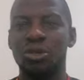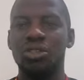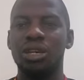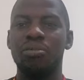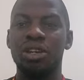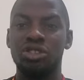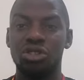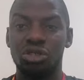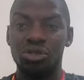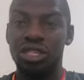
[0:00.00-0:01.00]
or some words you
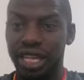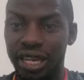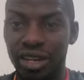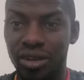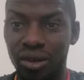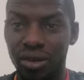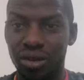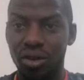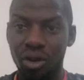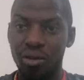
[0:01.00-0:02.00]
should take
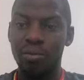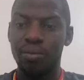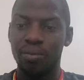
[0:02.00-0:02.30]
home